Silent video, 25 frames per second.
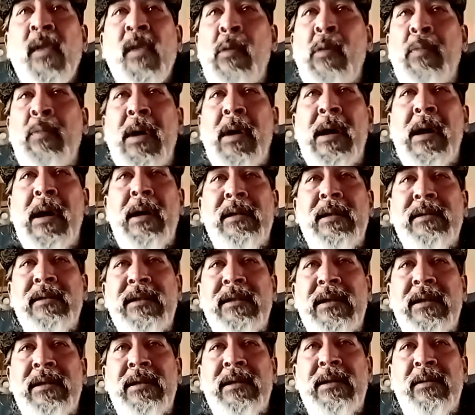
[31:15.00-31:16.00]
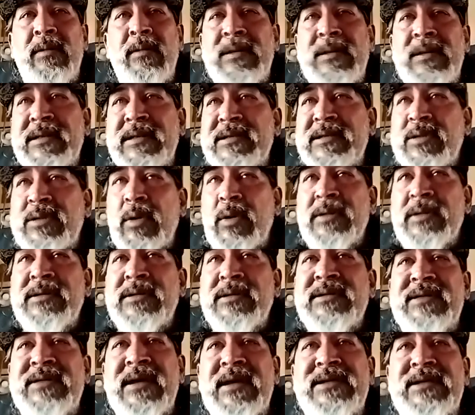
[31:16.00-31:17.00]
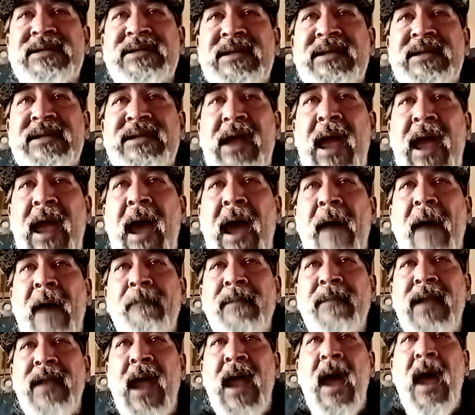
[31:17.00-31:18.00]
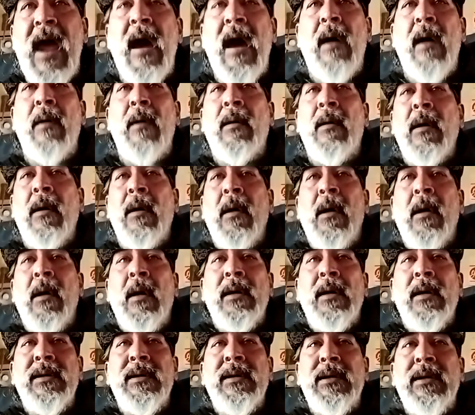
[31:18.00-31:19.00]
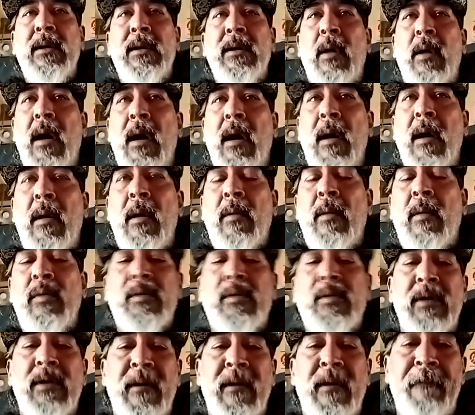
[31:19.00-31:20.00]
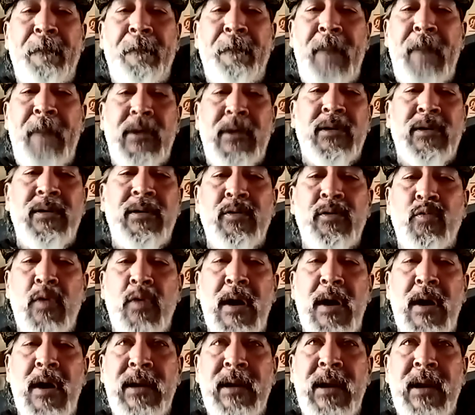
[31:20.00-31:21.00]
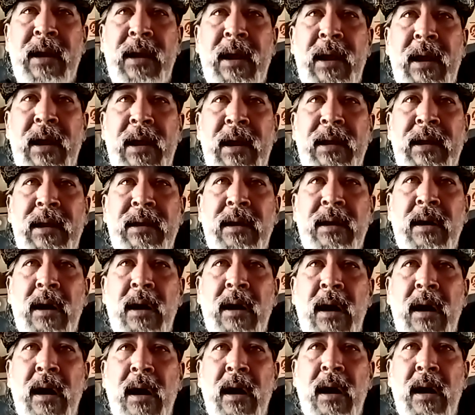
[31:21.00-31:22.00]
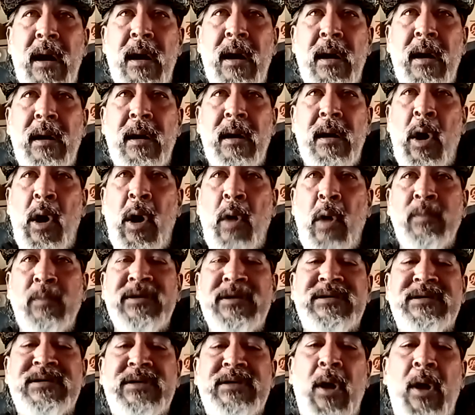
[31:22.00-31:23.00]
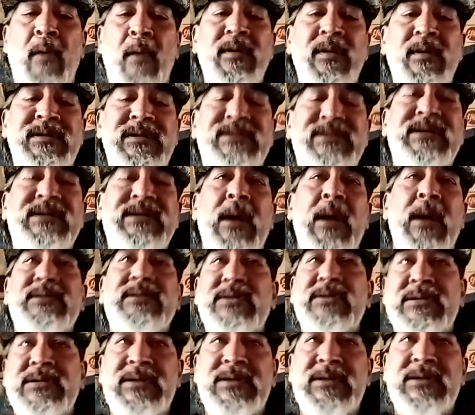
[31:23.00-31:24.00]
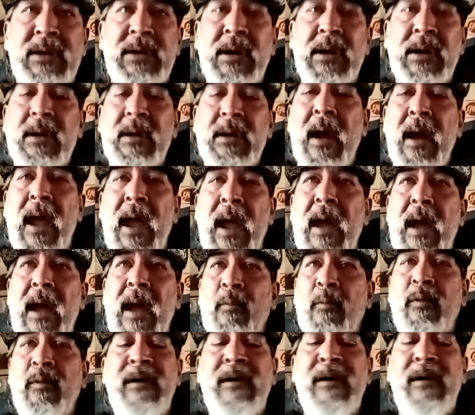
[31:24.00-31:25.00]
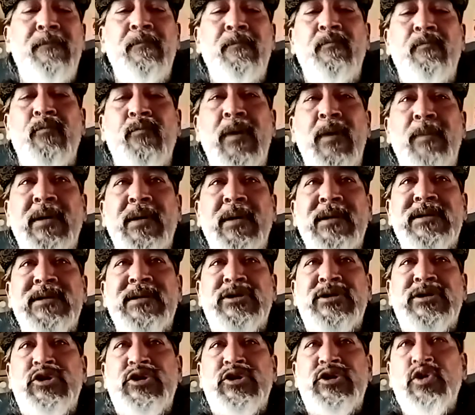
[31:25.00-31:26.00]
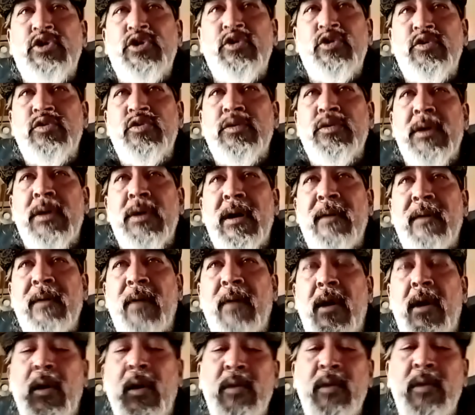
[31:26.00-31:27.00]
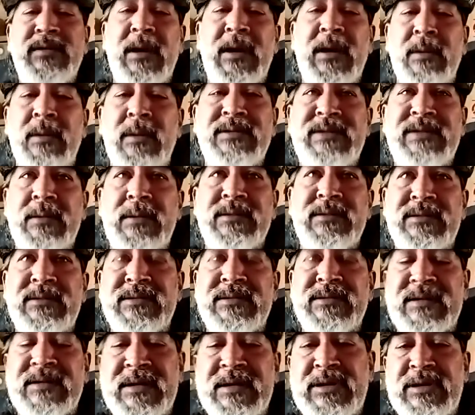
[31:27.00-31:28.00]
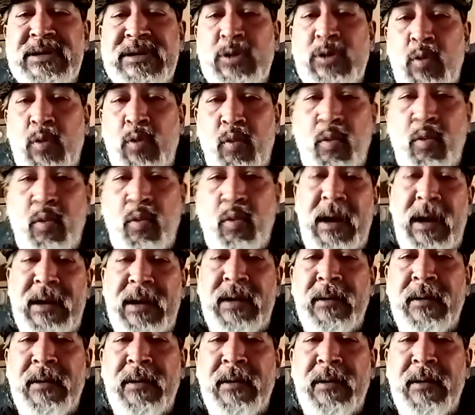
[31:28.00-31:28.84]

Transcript: But with this organization that I have now, we're a veteran run and homeless COVID shelter, and we put two of our hotel shelters into one.